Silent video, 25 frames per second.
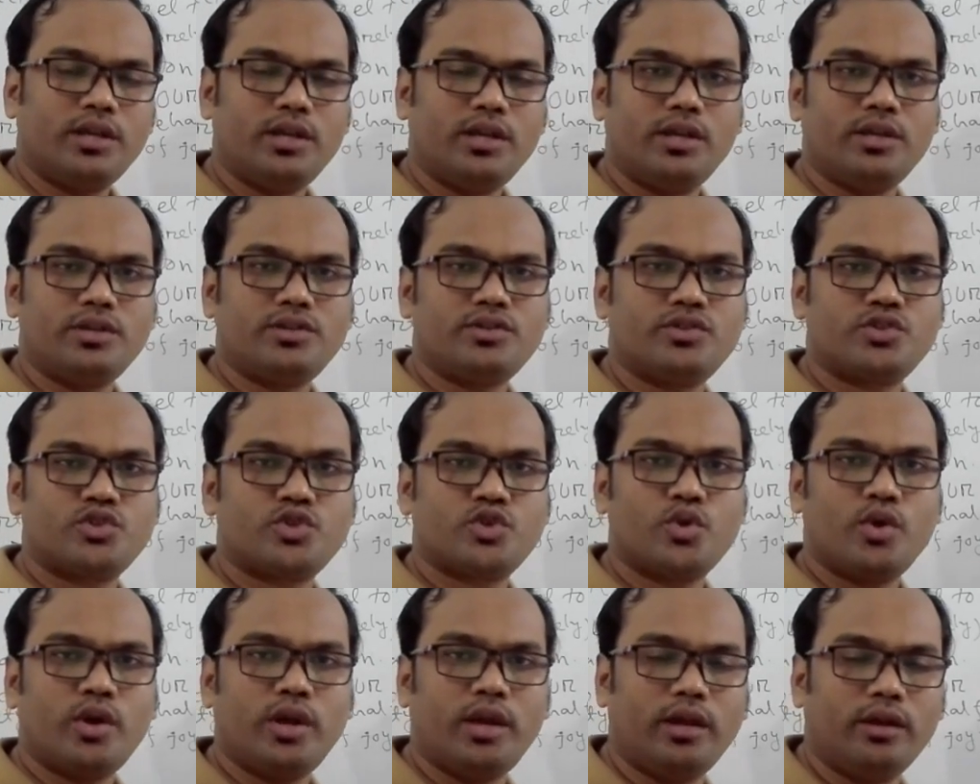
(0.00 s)
He is
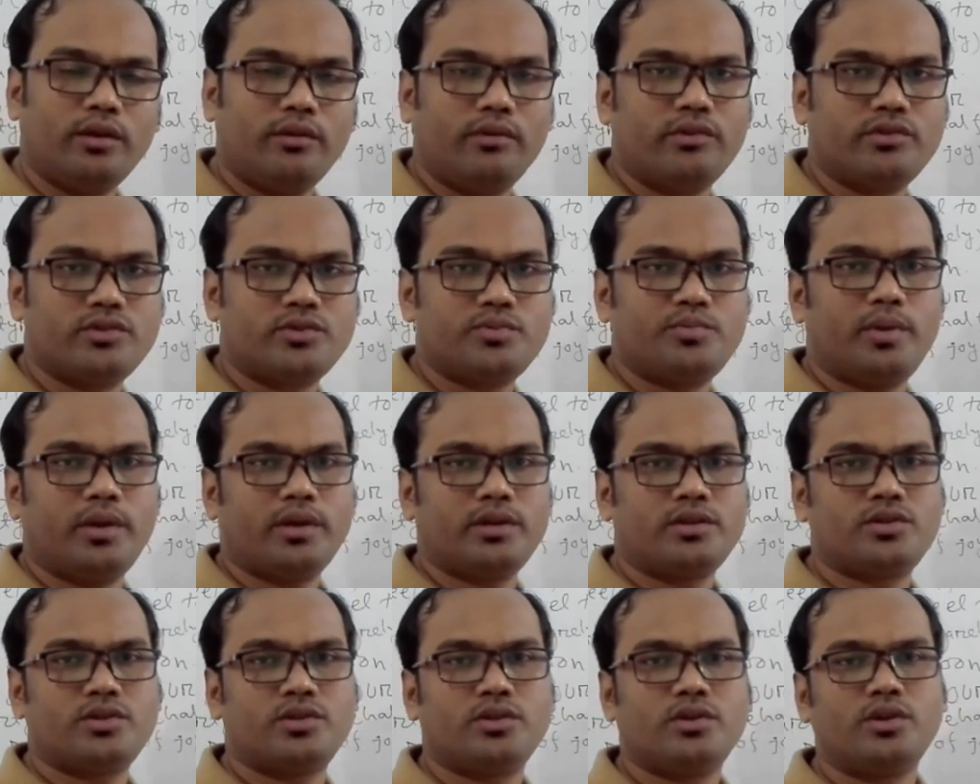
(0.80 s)
showing
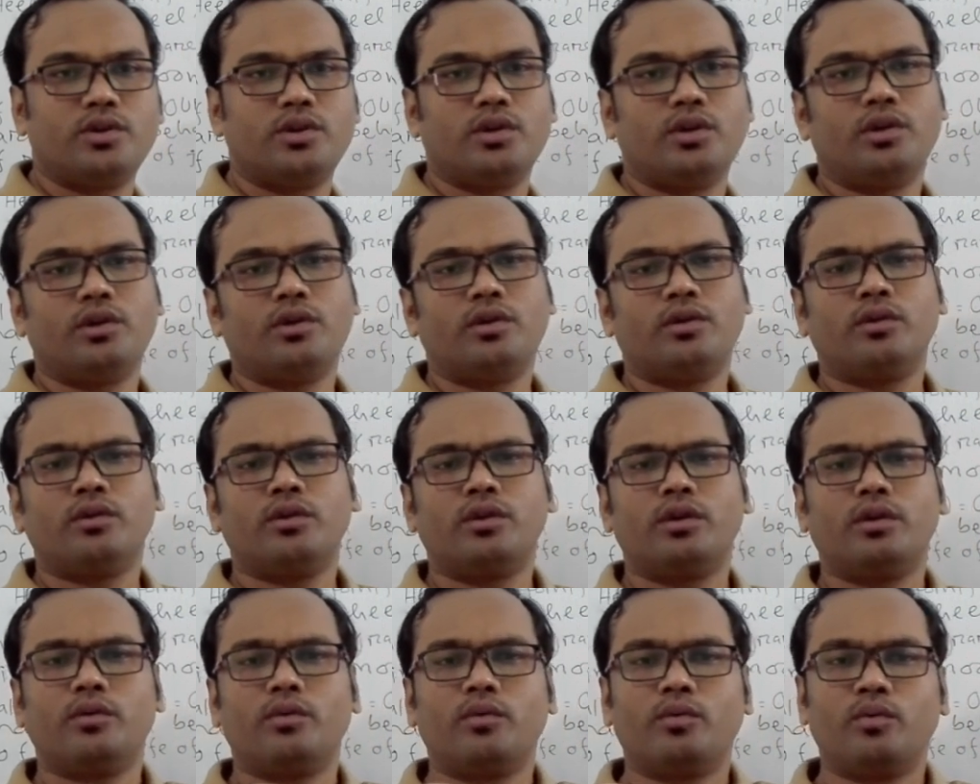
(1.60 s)
respect
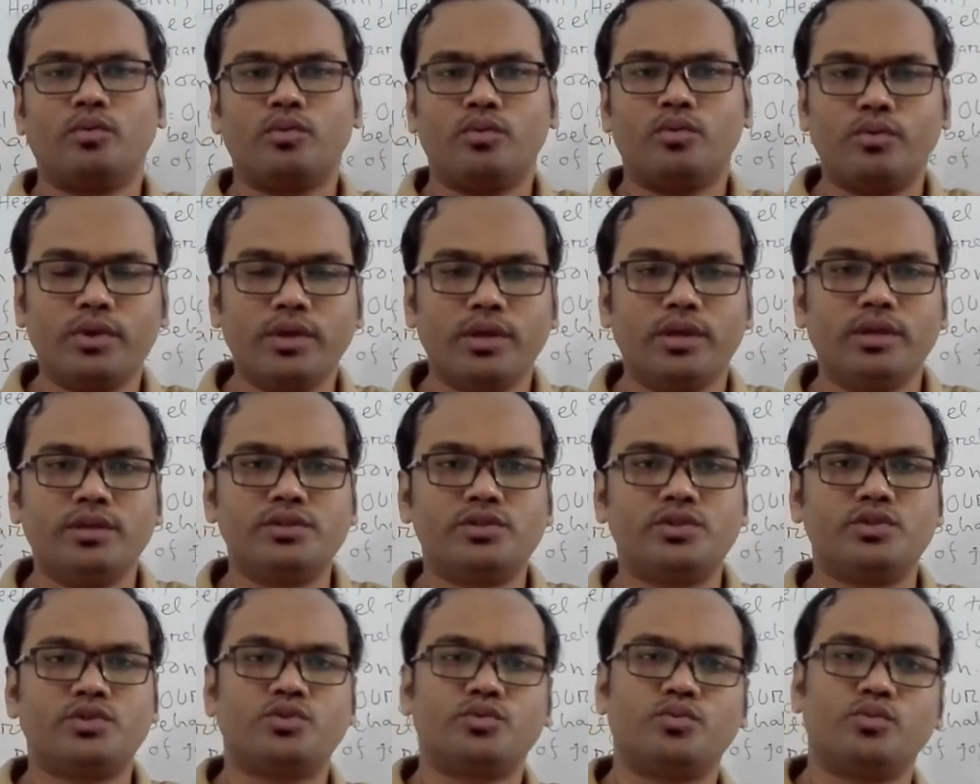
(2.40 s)

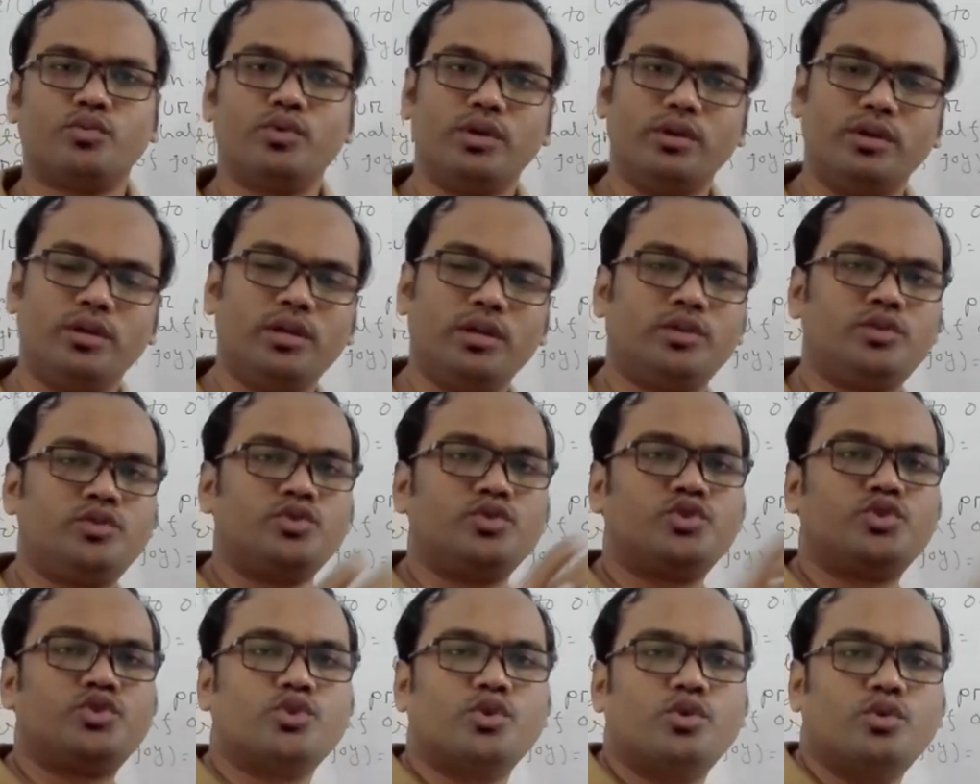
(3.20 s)
which we
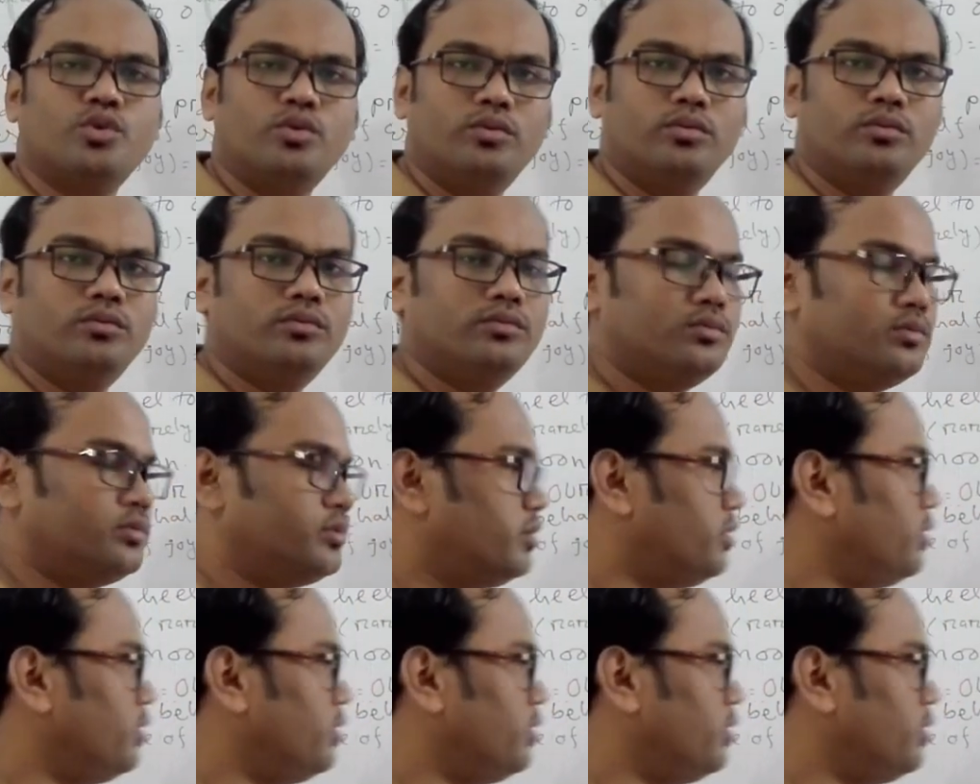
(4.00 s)
need to show.